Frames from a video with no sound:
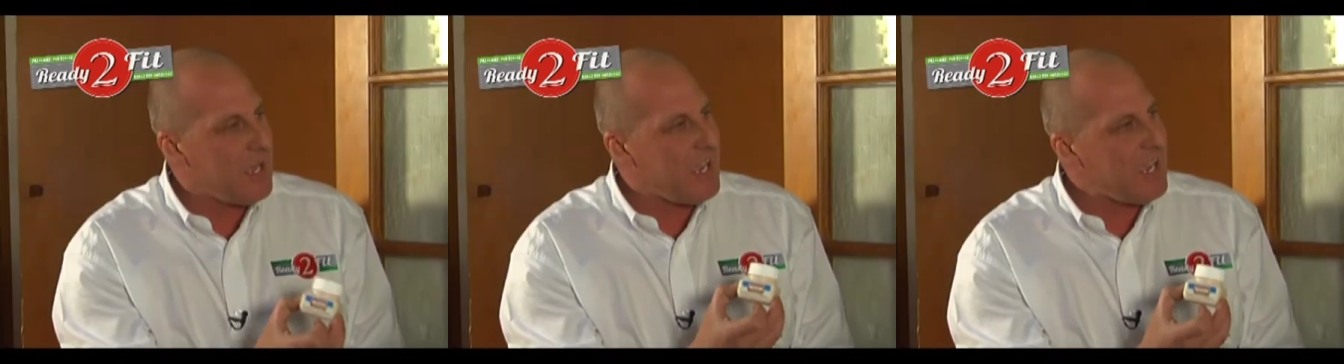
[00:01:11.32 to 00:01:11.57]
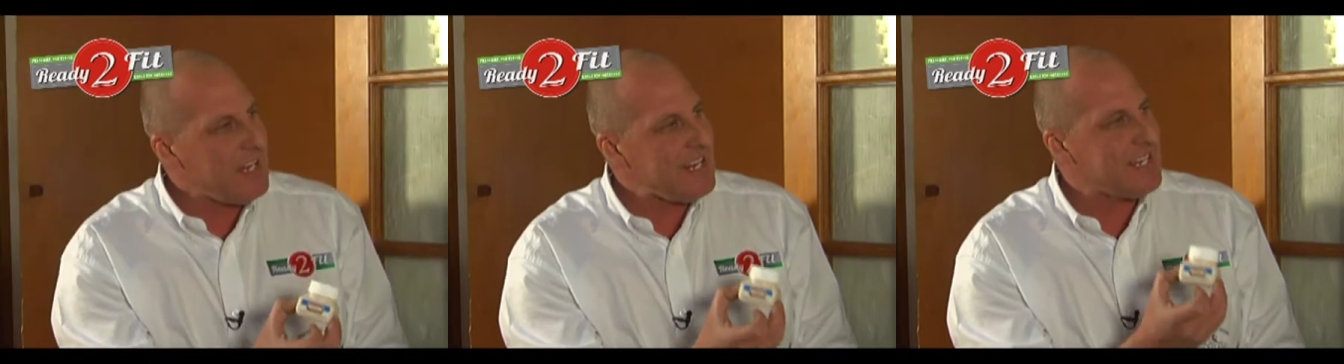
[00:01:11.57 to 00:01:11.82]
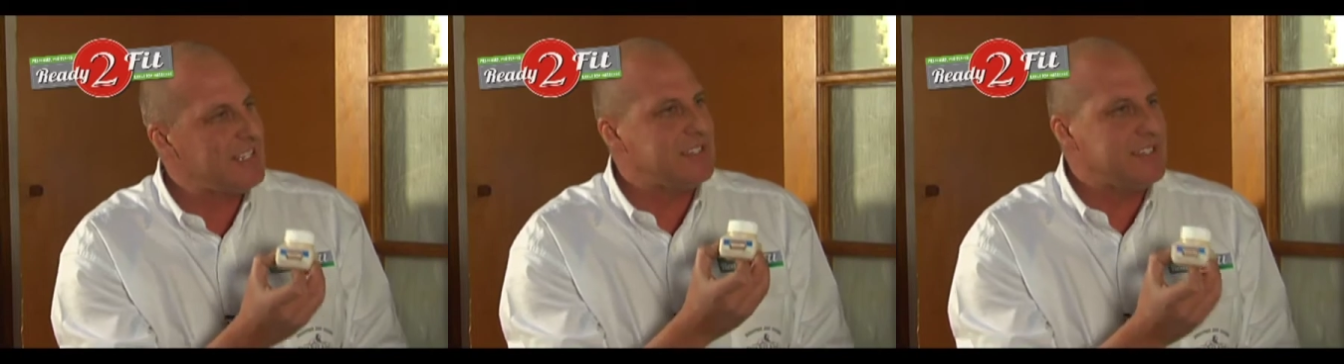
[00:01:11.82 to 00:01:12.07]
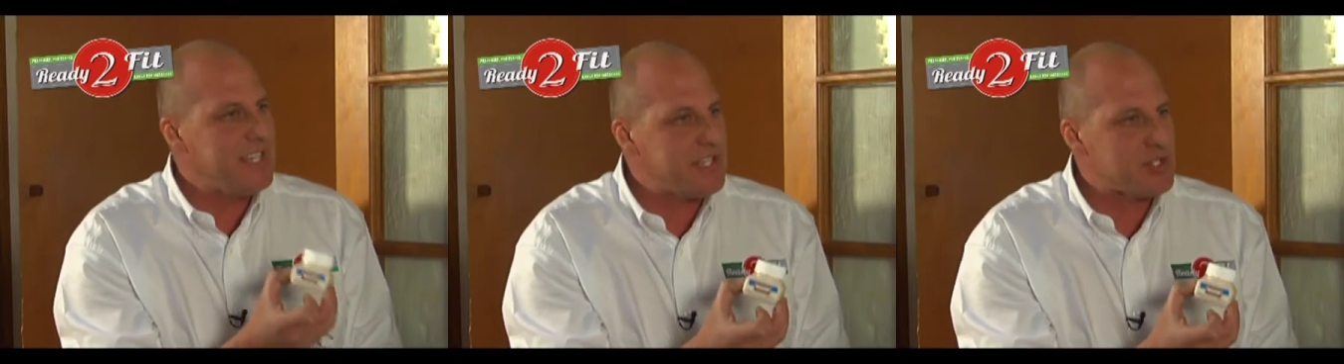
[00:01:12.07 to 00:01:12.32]
any little
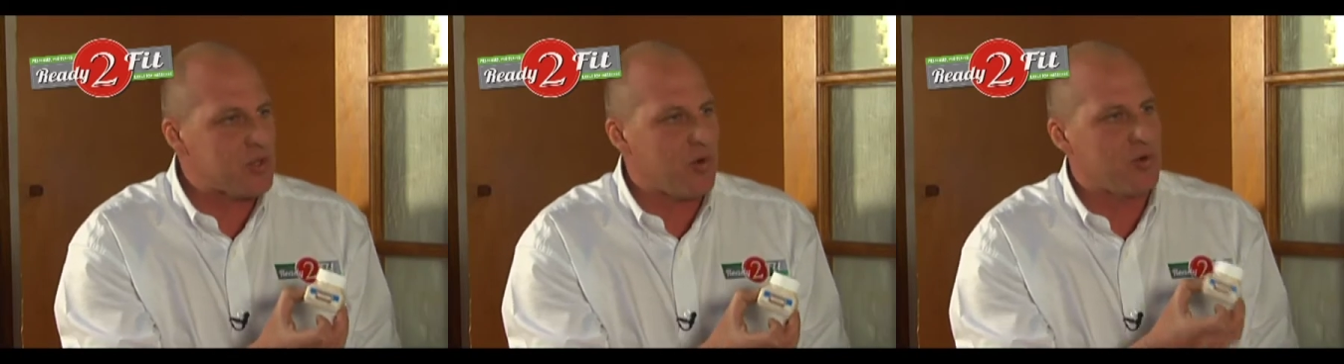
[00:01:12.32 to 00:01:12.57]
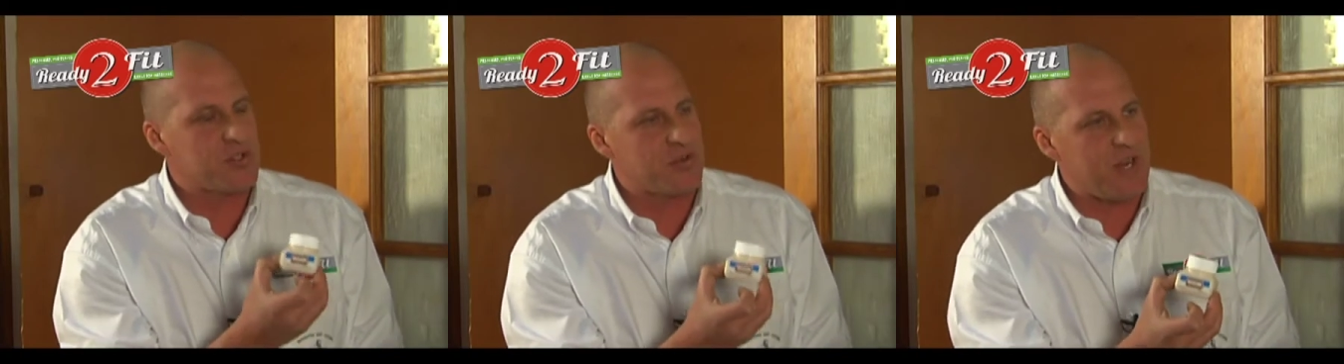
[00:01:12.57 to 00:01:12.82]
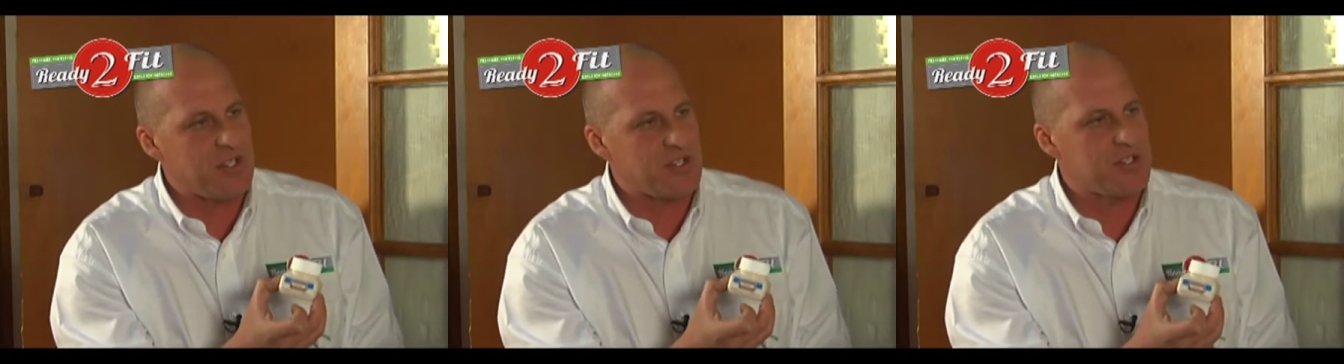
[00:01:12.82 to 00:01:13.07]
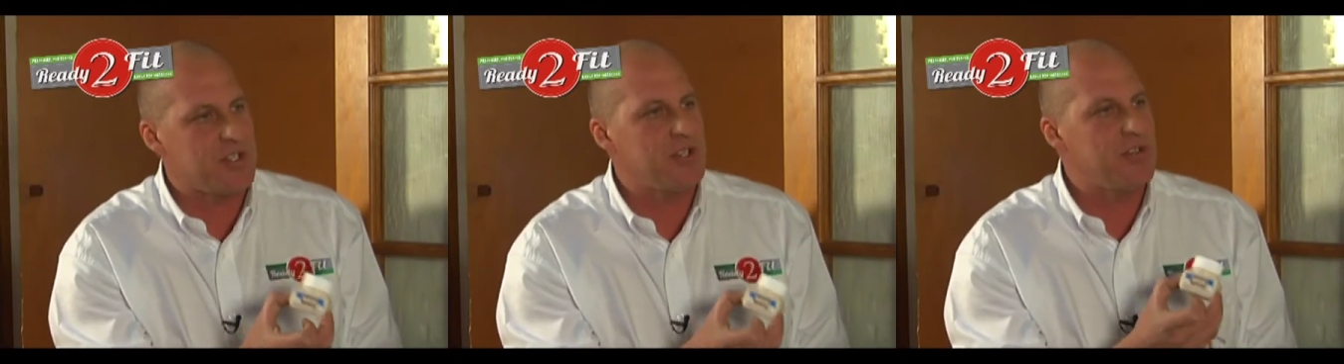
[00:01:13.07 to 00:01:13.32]
nicks or
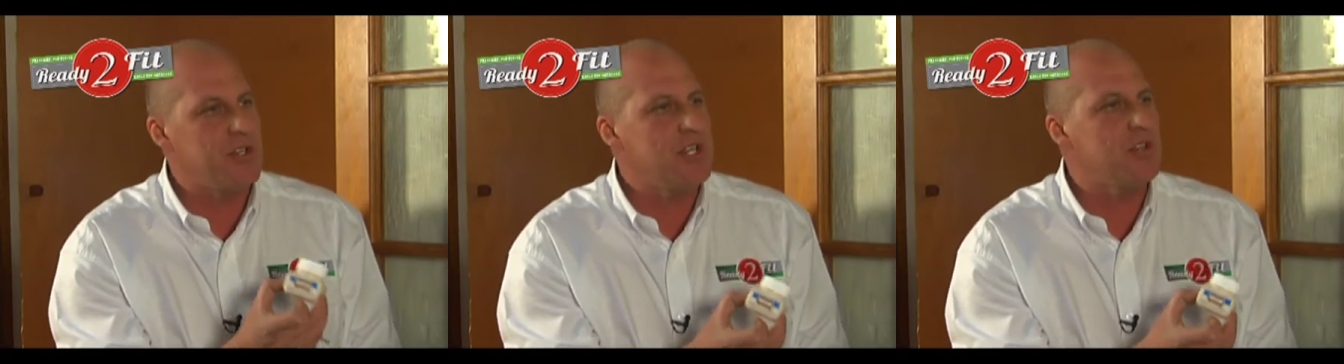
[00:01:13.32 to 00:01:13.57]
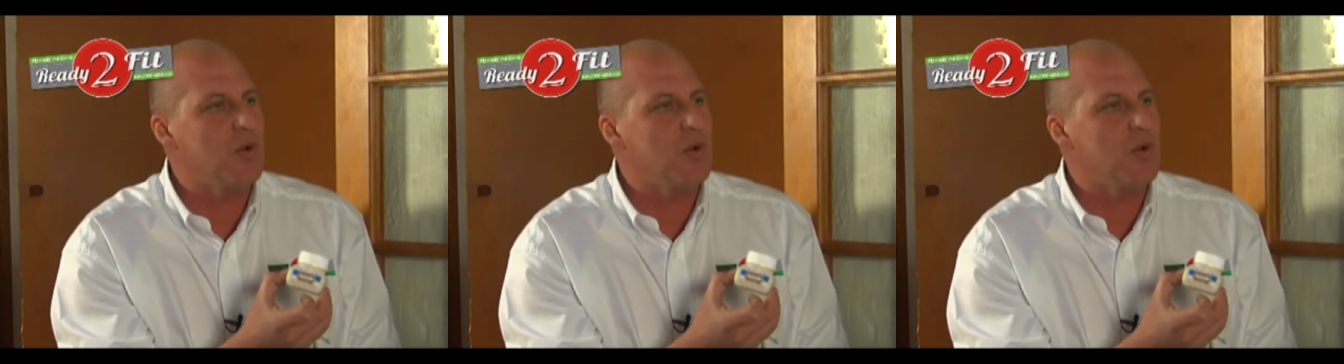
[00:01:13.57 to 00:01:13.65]
scratches that you need,